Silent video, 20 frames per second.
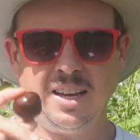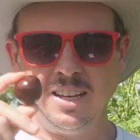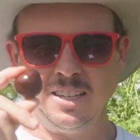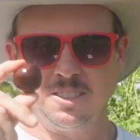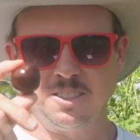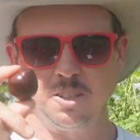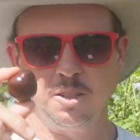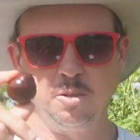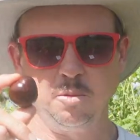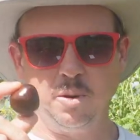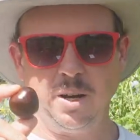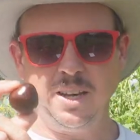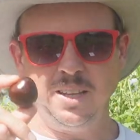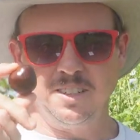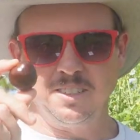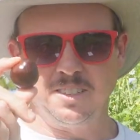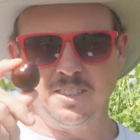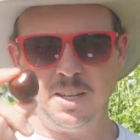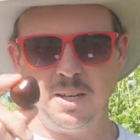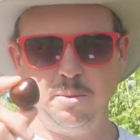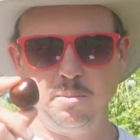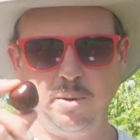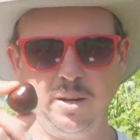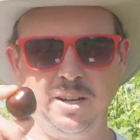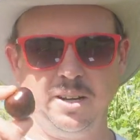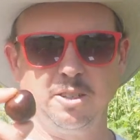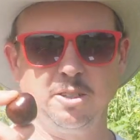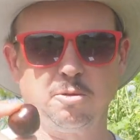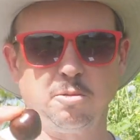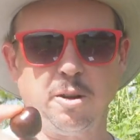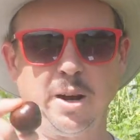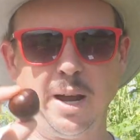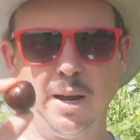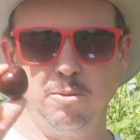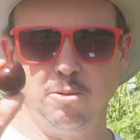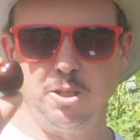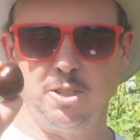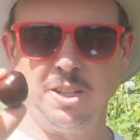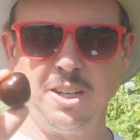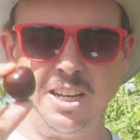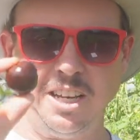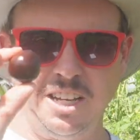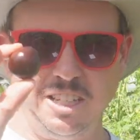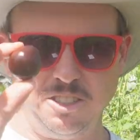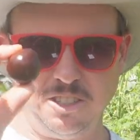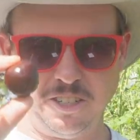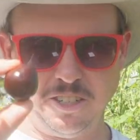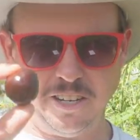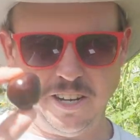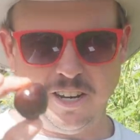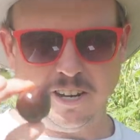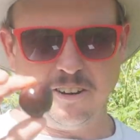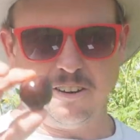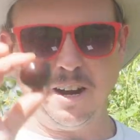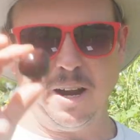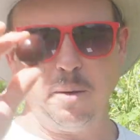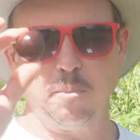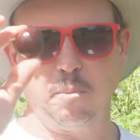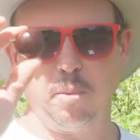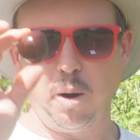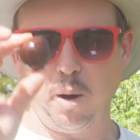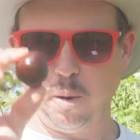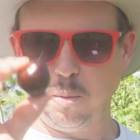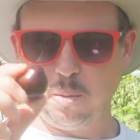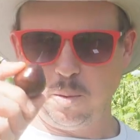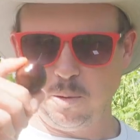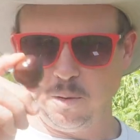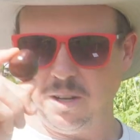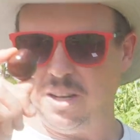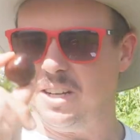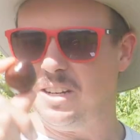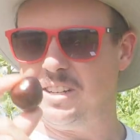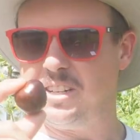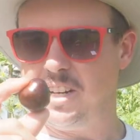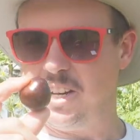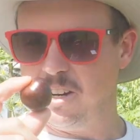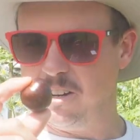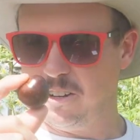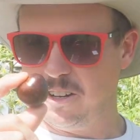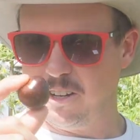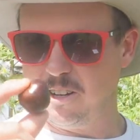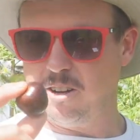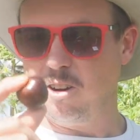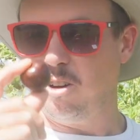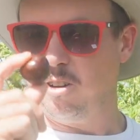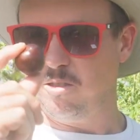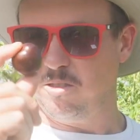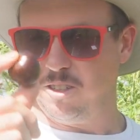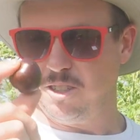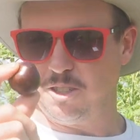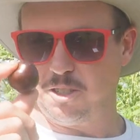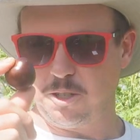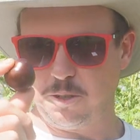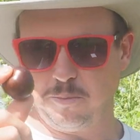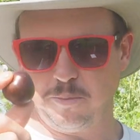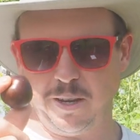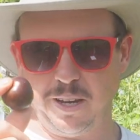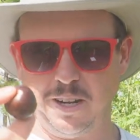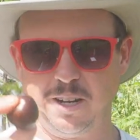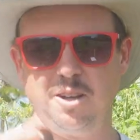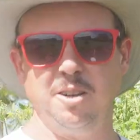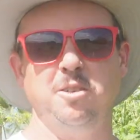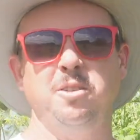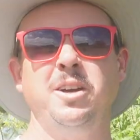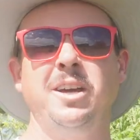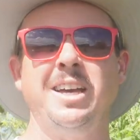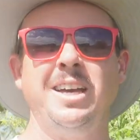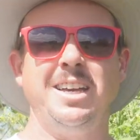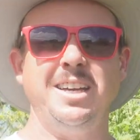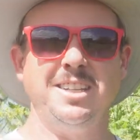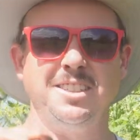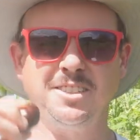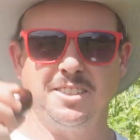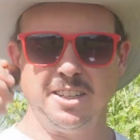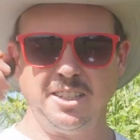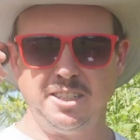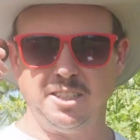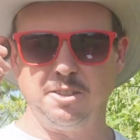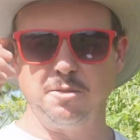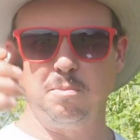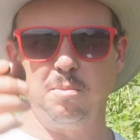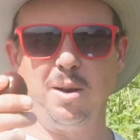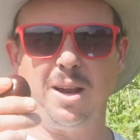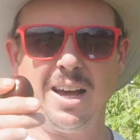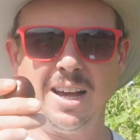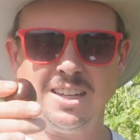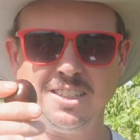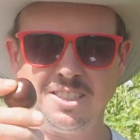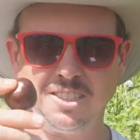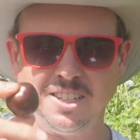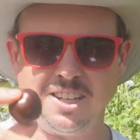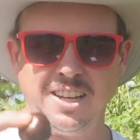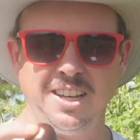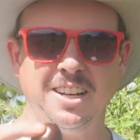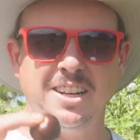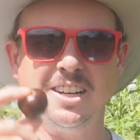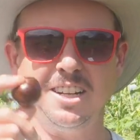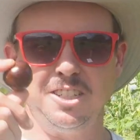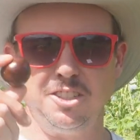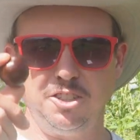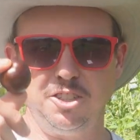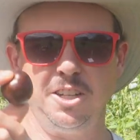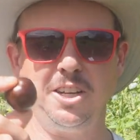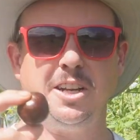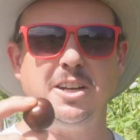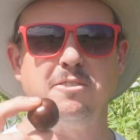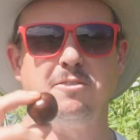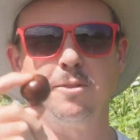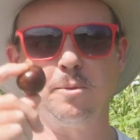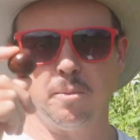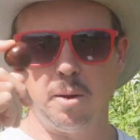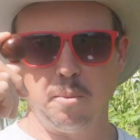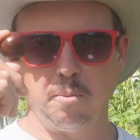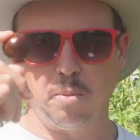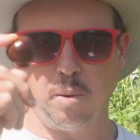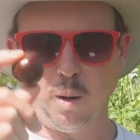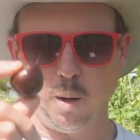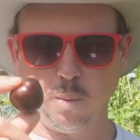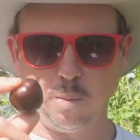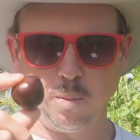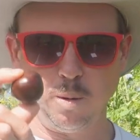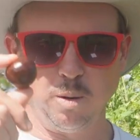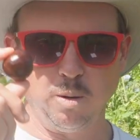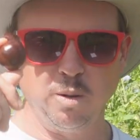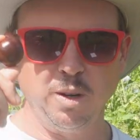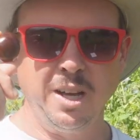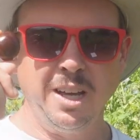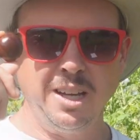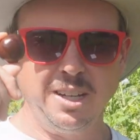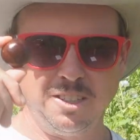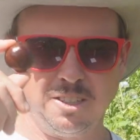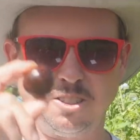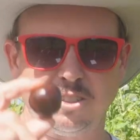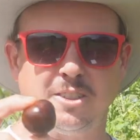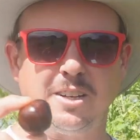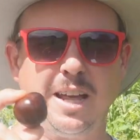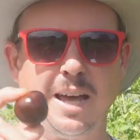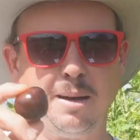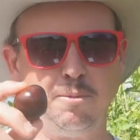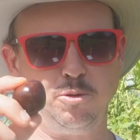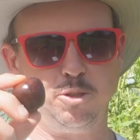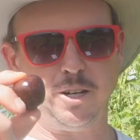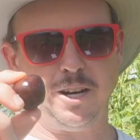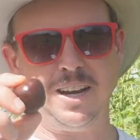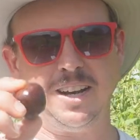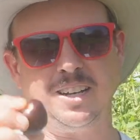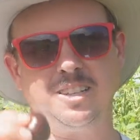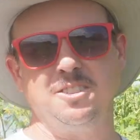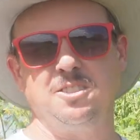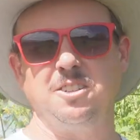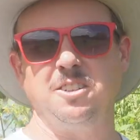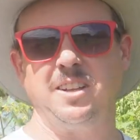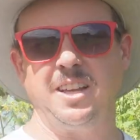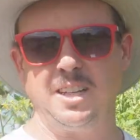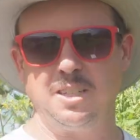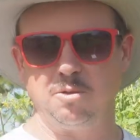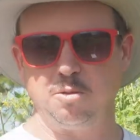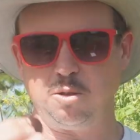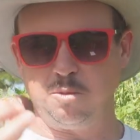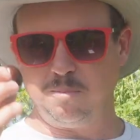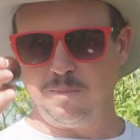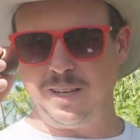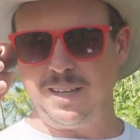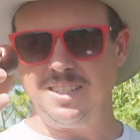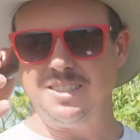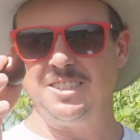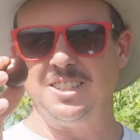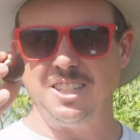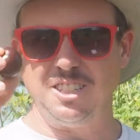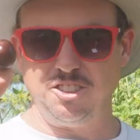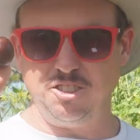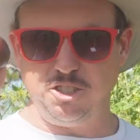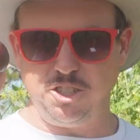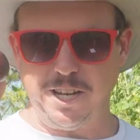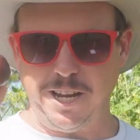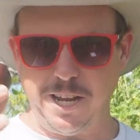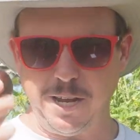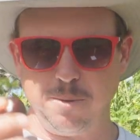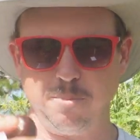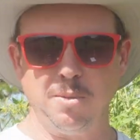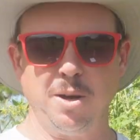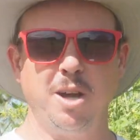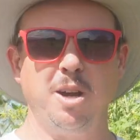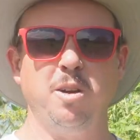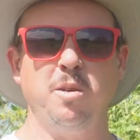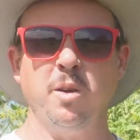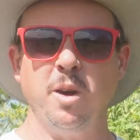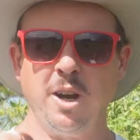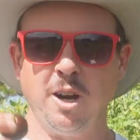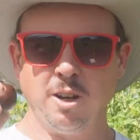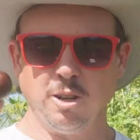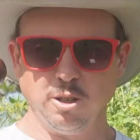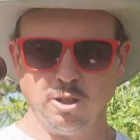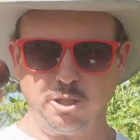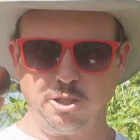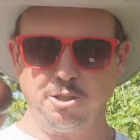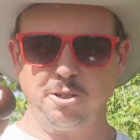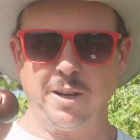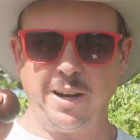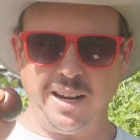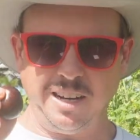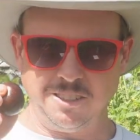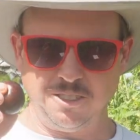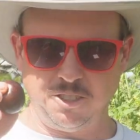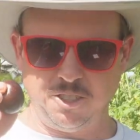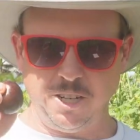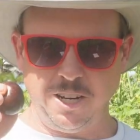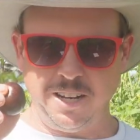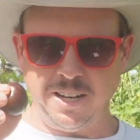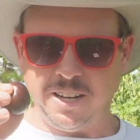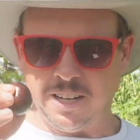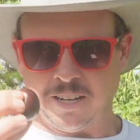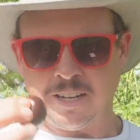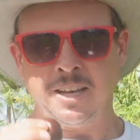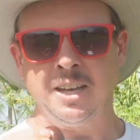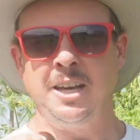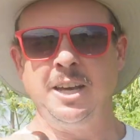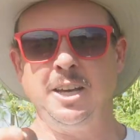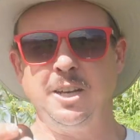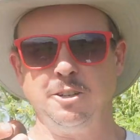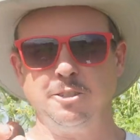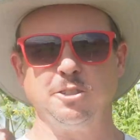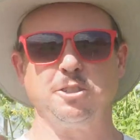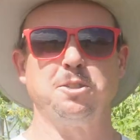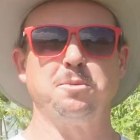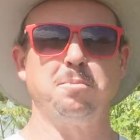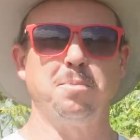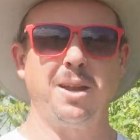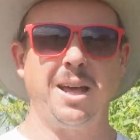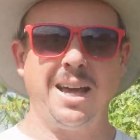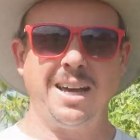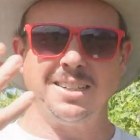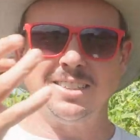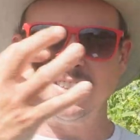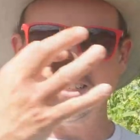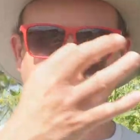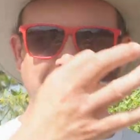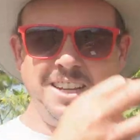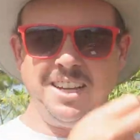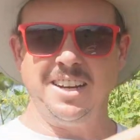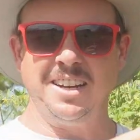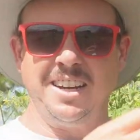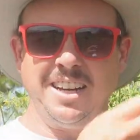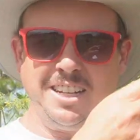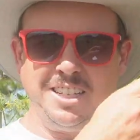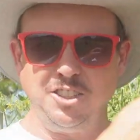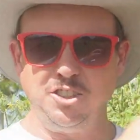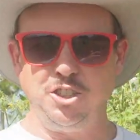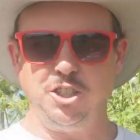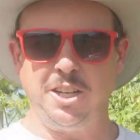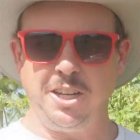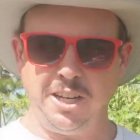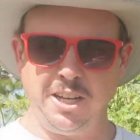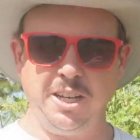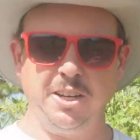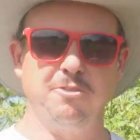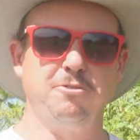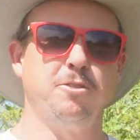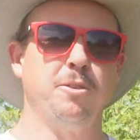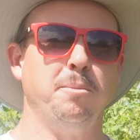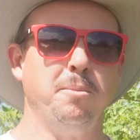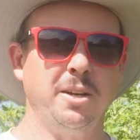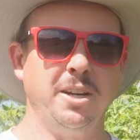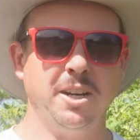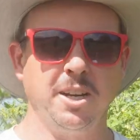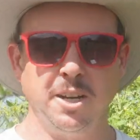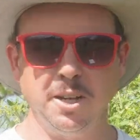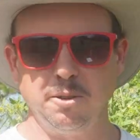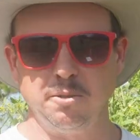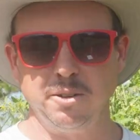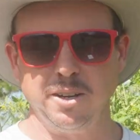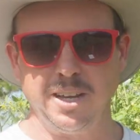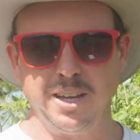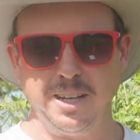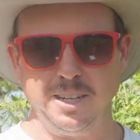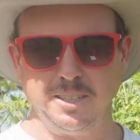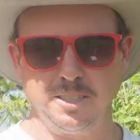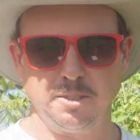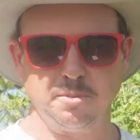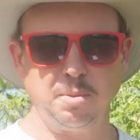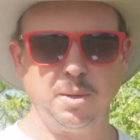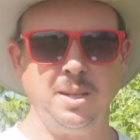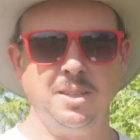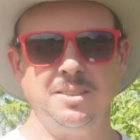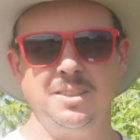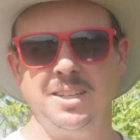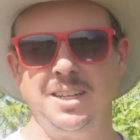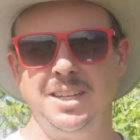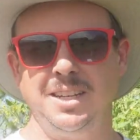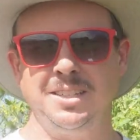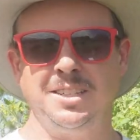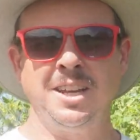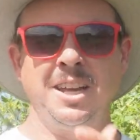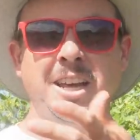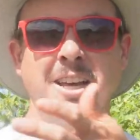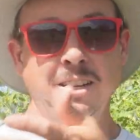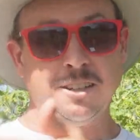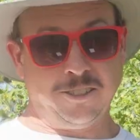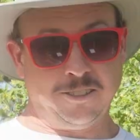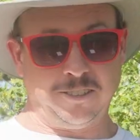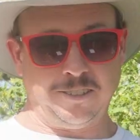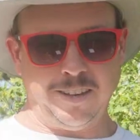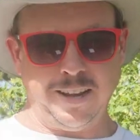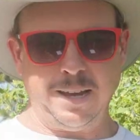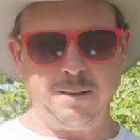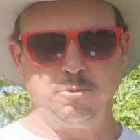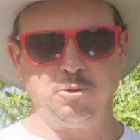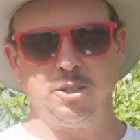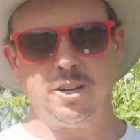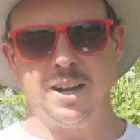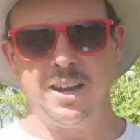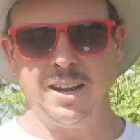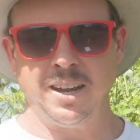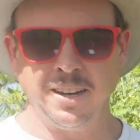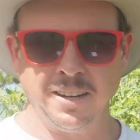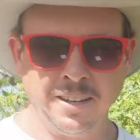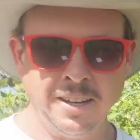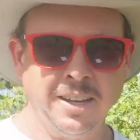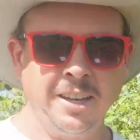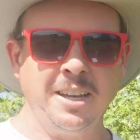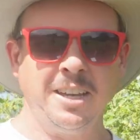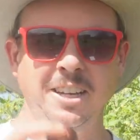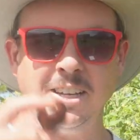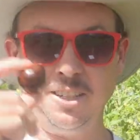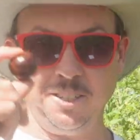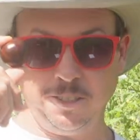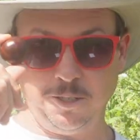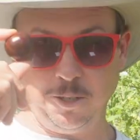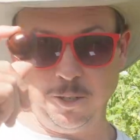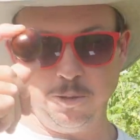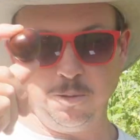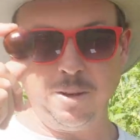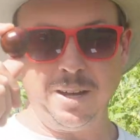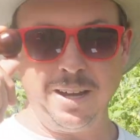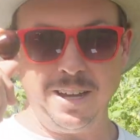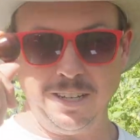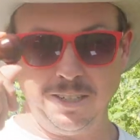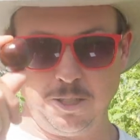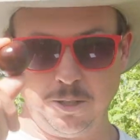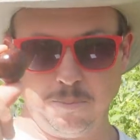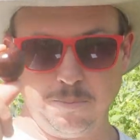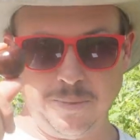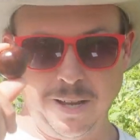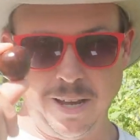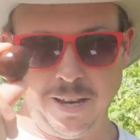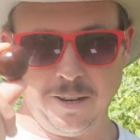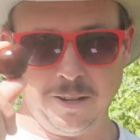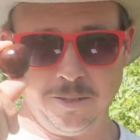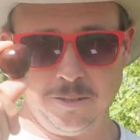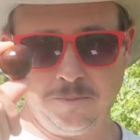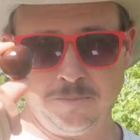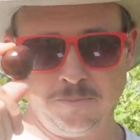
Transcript: And so the way the seed breeders were able to engineer a purple interior on this tomato is they spliced in a gene from a purple snapdragon. So that's what makes this GMO or transgenic. You're splicing in a gene from an unrelated species, snapdragon, into a tomato.